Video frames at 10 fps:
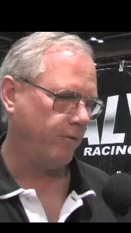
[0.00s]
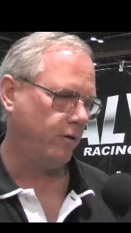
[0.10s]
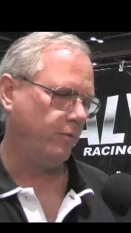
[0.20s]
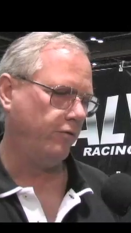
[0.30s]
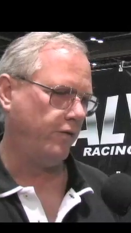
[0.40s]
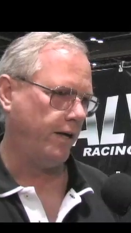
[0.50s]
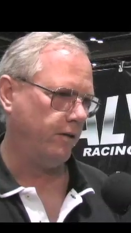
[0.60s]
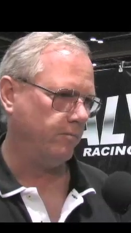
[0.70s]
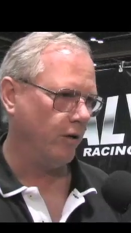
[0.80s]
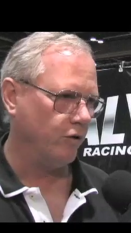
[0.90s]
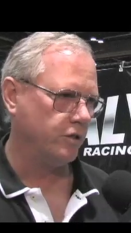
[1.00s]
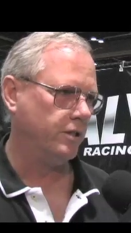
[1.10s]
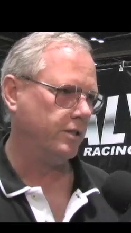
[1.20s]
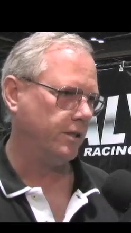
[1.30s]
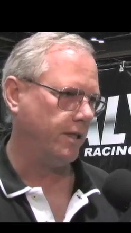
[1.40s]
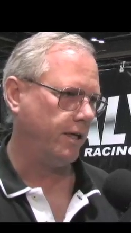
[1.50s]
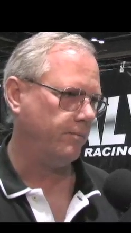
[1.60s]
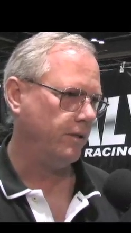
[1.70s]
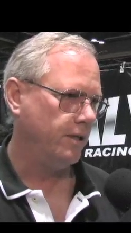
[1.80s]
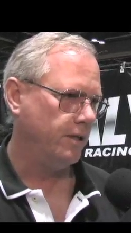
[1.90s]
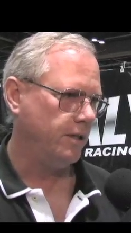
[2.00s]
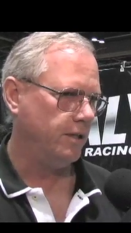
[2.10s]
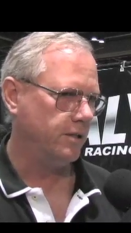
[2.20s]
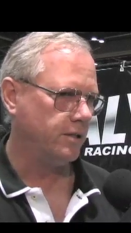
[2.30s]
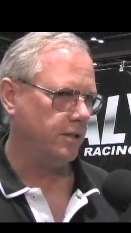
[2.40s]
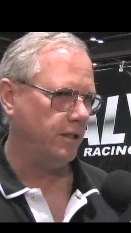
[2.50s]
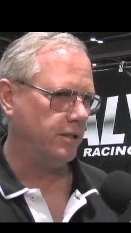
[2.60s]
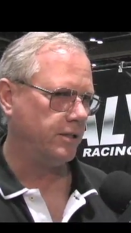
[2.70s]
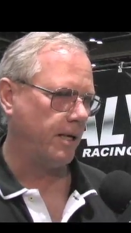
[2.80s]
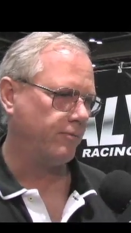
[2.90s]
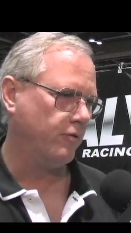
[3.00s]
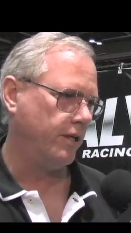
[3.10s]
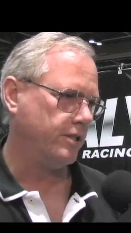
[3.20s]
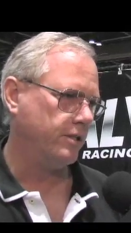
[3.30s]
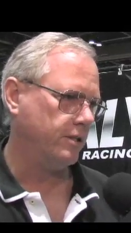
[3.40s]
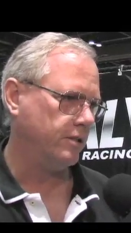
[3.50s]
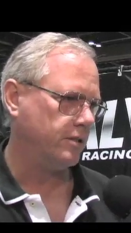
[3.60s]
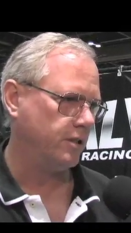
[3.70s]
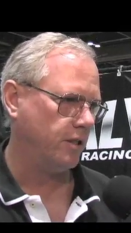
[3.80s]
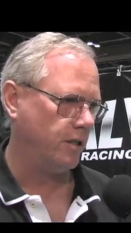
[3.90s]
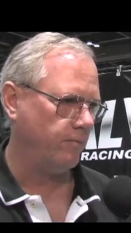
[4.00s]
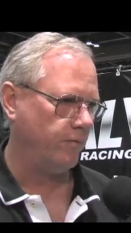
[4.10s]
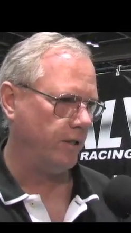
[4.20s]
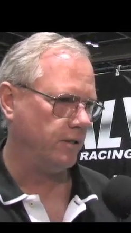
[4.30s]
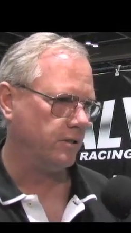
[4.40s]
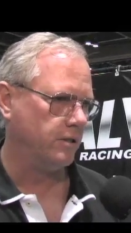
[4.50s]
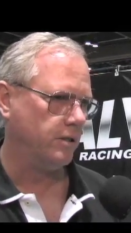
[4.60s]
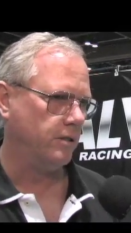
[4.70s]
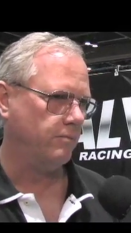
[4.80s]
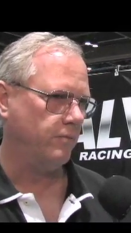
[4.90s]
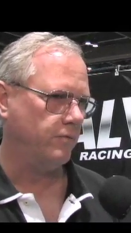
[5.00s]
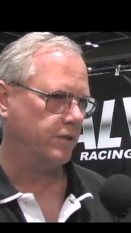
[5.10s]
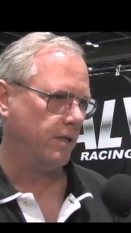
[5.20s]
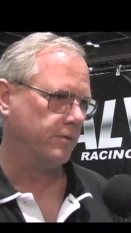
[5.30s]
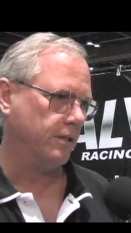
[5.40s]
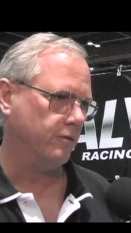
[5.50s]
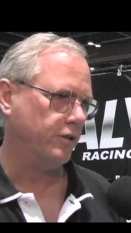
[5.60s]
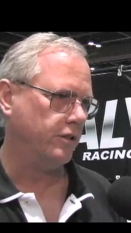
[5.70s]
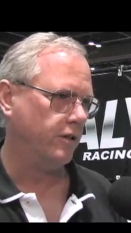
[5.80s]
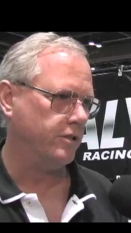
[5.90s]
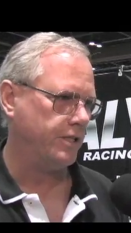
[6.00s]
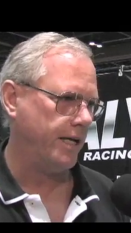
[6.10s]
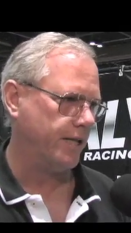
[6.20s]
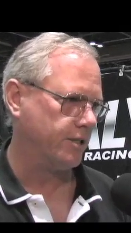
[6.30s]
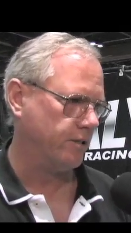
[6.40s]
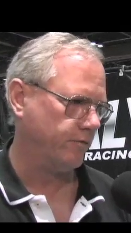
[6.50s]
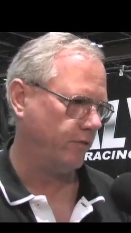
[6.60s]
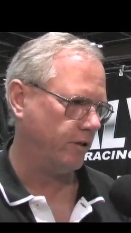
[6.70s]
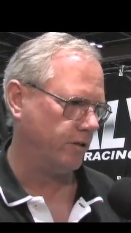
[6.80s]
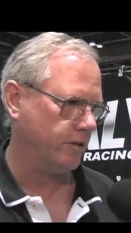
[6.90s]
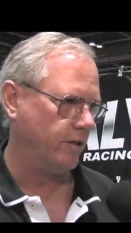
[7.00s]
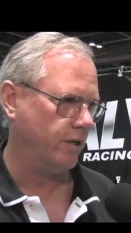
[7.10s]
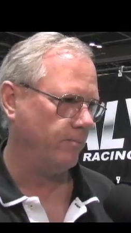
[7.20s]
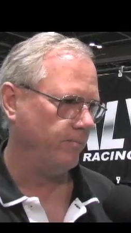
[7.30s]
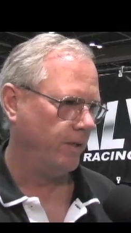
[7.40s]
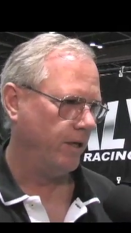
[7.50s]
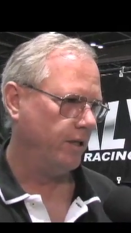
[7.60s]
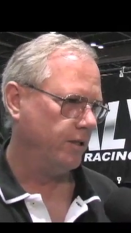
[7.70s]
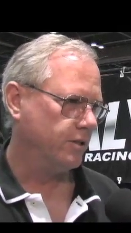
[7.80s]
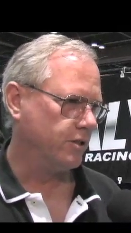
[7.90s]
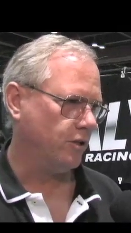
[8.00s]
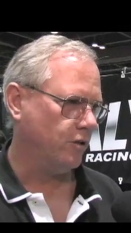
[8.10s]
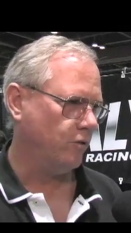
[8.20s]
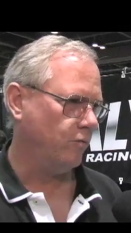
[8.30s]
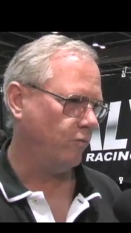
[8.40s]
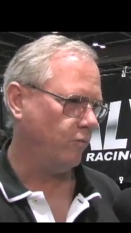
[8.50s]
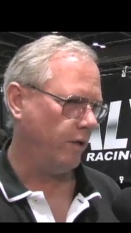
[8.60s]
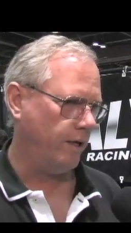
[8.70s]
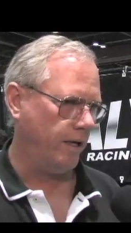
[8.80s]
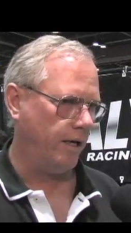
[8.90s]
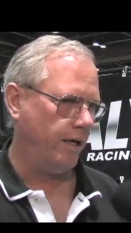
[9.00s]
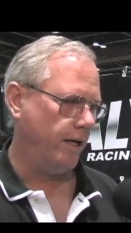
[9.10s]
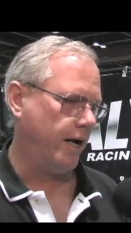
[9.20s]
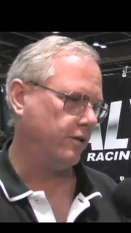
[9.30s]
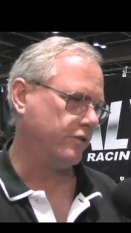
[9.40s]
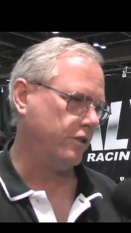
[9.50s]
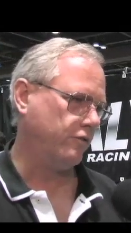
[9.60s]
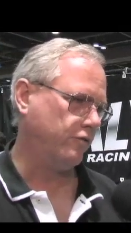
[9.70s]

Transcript: what we've found most of the time is the separation is something that retards the action of the front of the car. So out of sheer